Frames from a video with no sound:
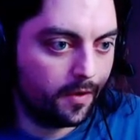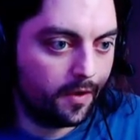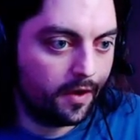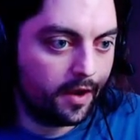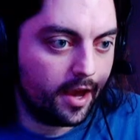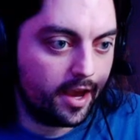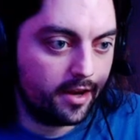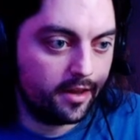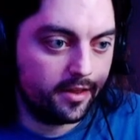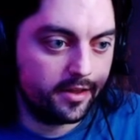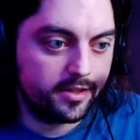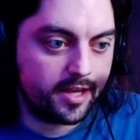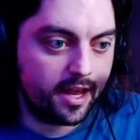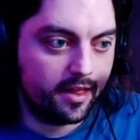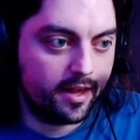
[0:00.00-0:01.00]
And the
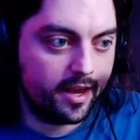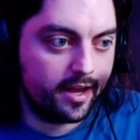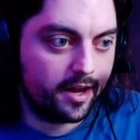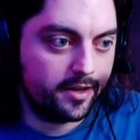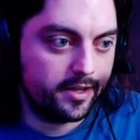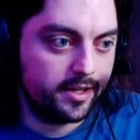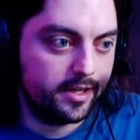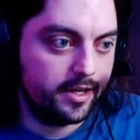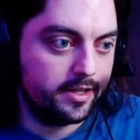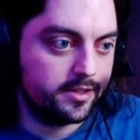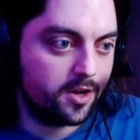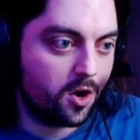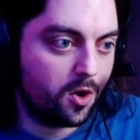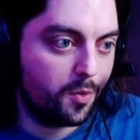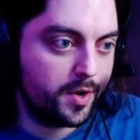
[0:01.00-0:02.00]
site layout is
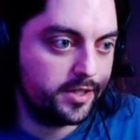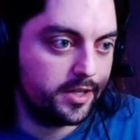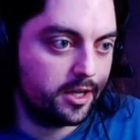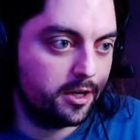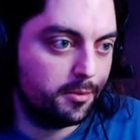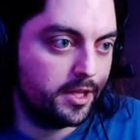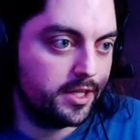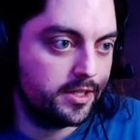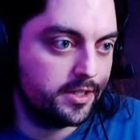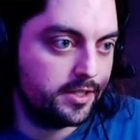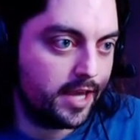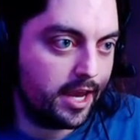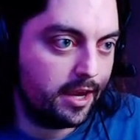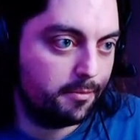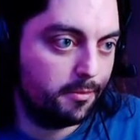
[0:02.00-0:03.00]
always going to be the
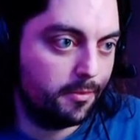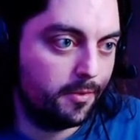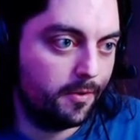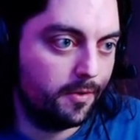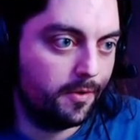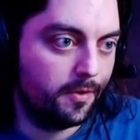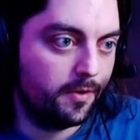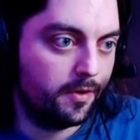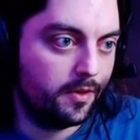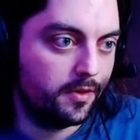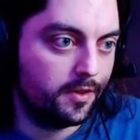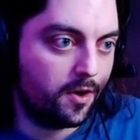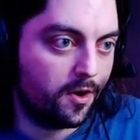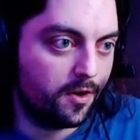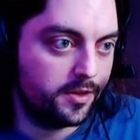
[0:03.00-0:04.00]
same.
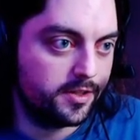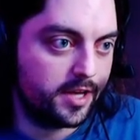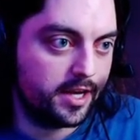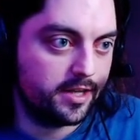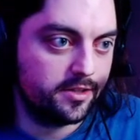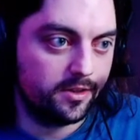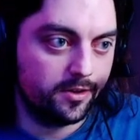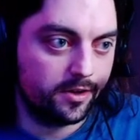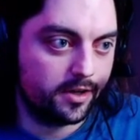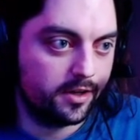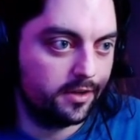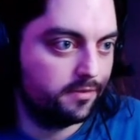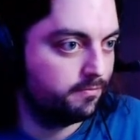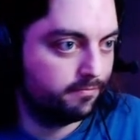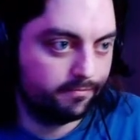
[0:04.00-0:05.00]
All the sites look
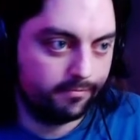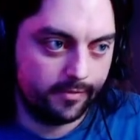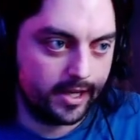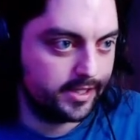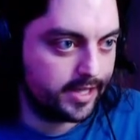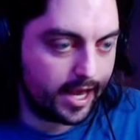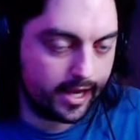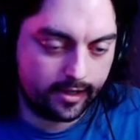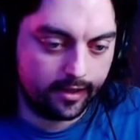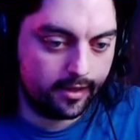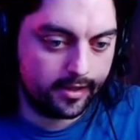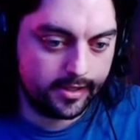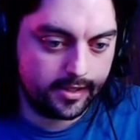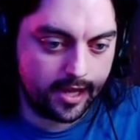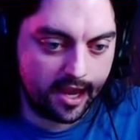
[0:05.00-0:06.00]
exactly the
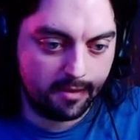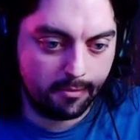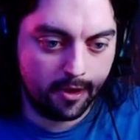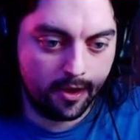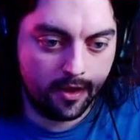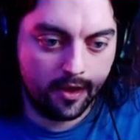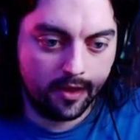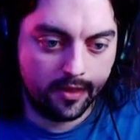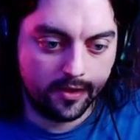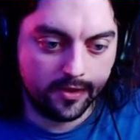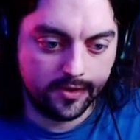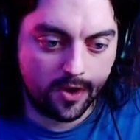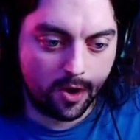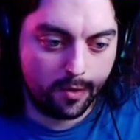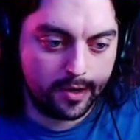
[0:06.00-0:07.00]
same. There's
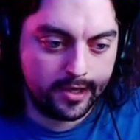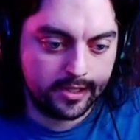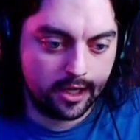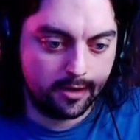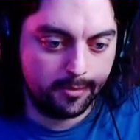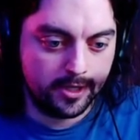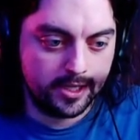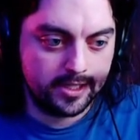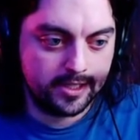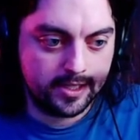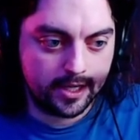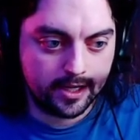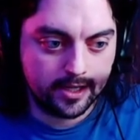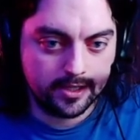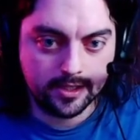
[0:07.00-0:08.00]
always going to be
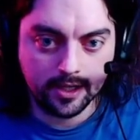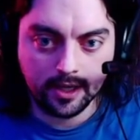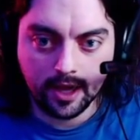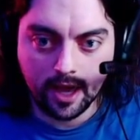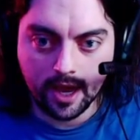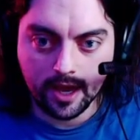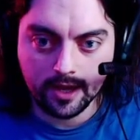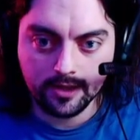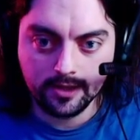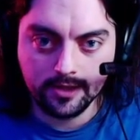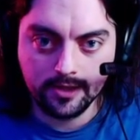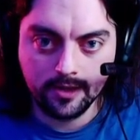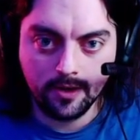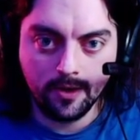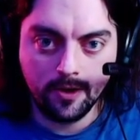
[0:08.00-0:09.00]
6
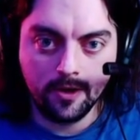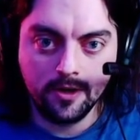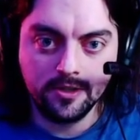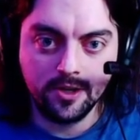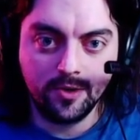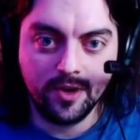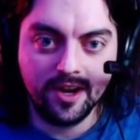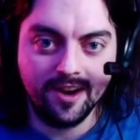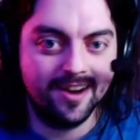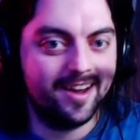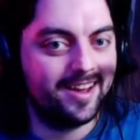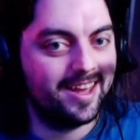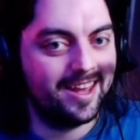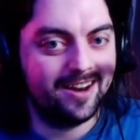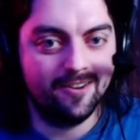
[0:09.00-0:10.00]
cans. So here
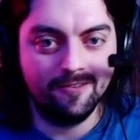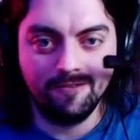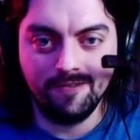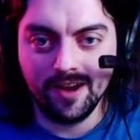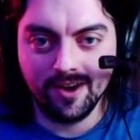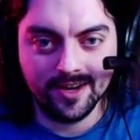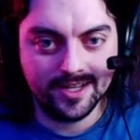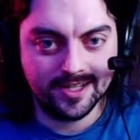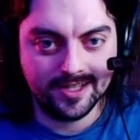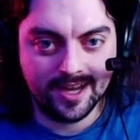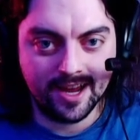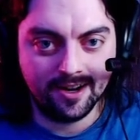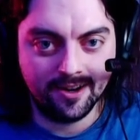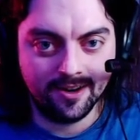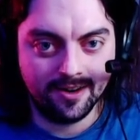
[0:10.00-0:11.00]
again, very
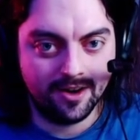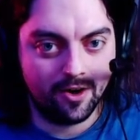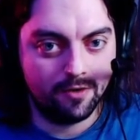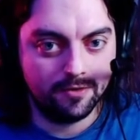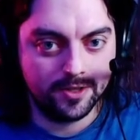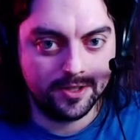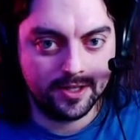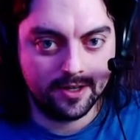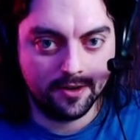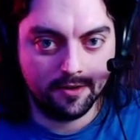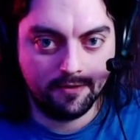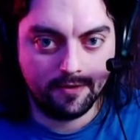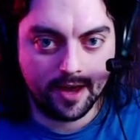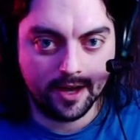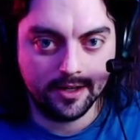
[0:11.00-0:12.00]
standard overseer
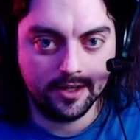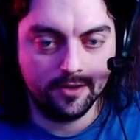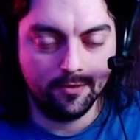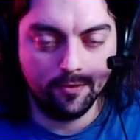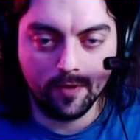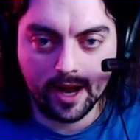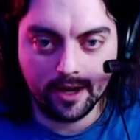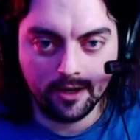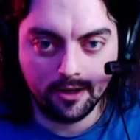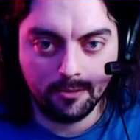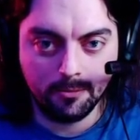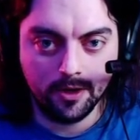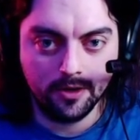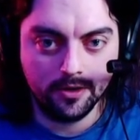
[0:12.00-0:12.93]
effect, random